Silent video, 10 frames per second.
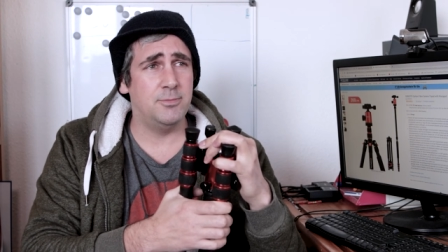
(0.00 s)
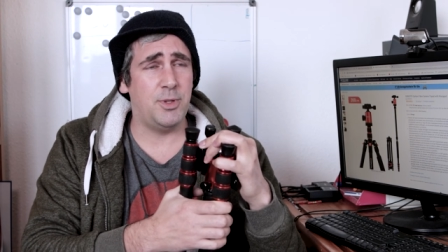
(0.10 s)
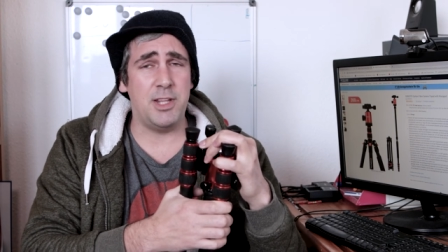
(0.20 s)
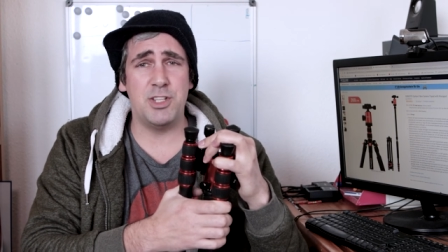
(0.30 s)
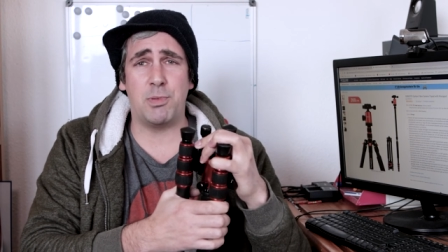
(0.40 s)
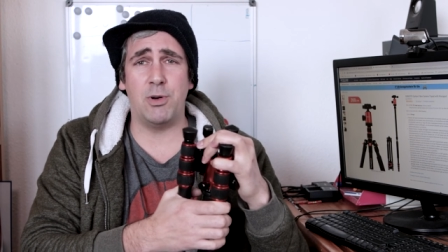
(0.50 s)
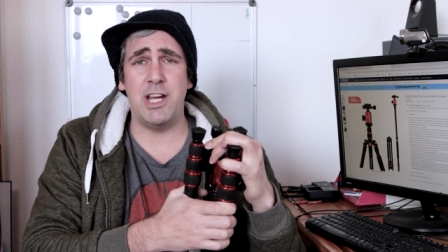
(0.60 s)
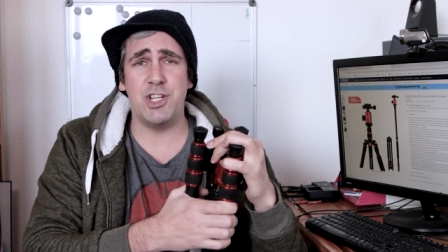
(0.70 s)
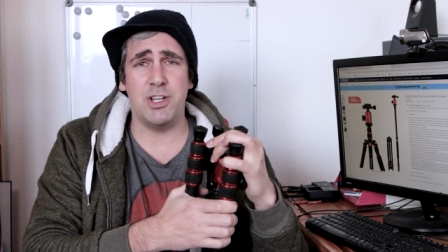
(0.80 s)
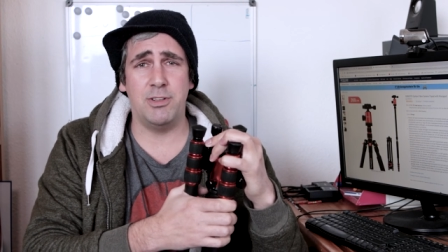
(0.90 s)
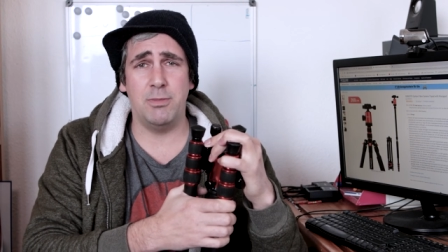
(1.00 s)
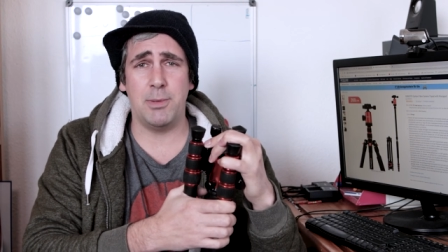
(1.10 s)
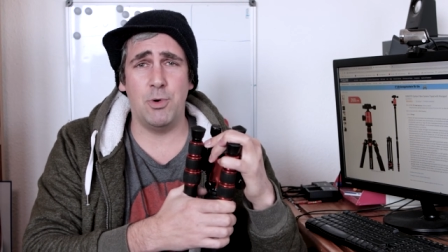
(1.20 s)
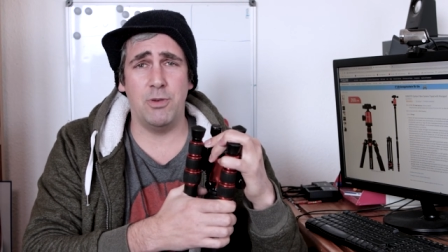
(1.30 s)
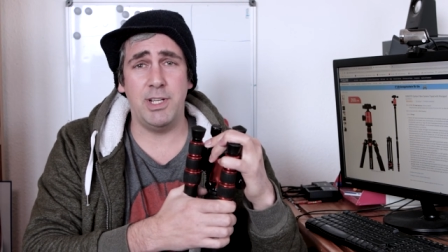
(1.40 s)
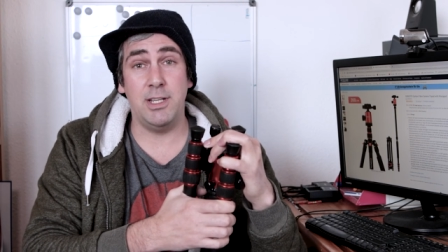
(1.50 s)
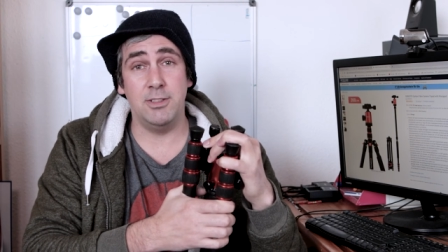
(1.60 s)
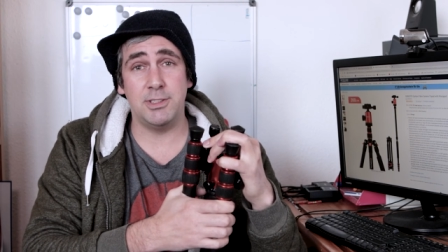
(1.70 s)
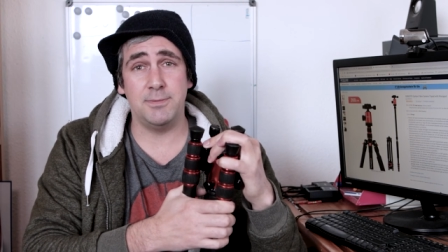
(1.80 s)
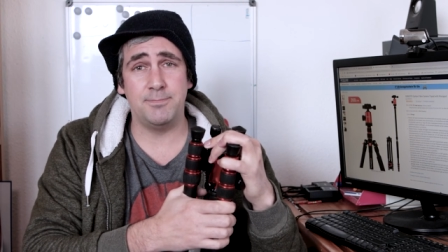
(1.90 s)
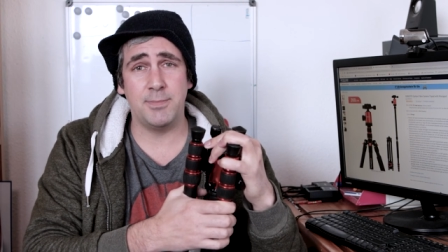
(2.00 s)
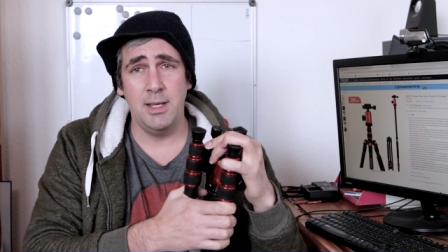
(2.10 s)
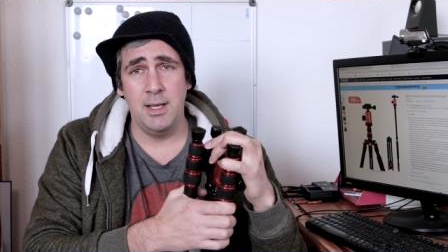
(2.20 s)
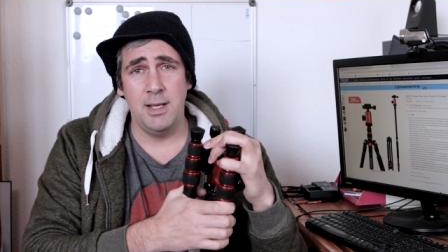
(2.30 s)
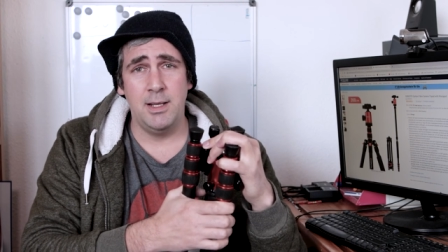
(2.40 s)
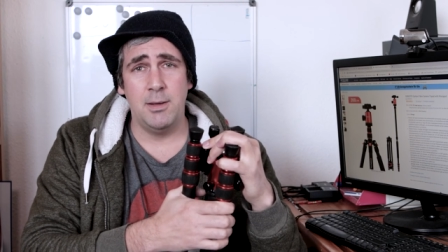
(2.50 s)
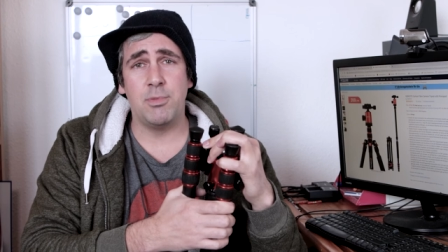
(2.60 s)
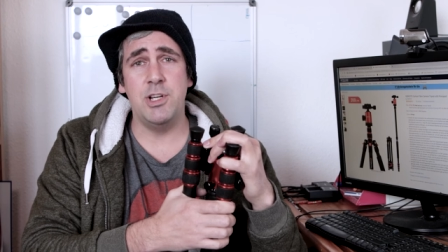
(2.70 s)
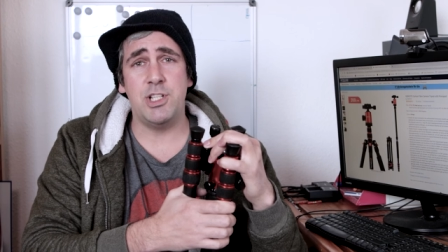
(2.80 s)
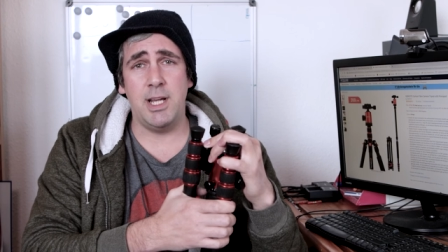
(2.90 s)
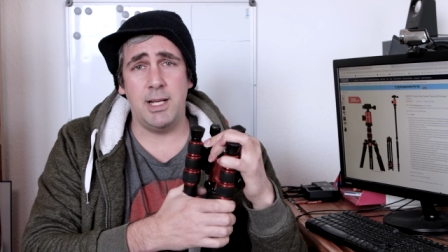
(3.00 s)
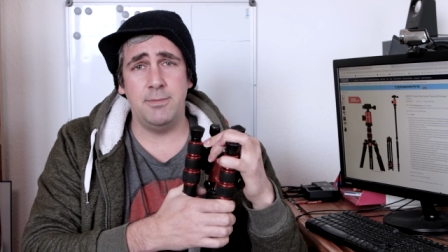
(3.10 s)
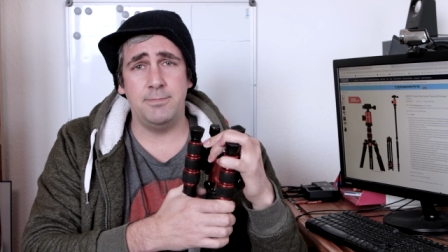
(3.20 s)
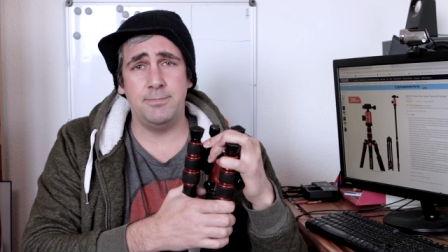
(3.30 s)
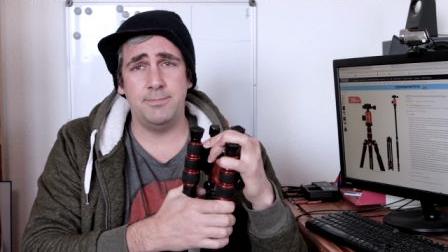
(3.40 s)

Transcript: with inspiration to make more videos. Appreciate it.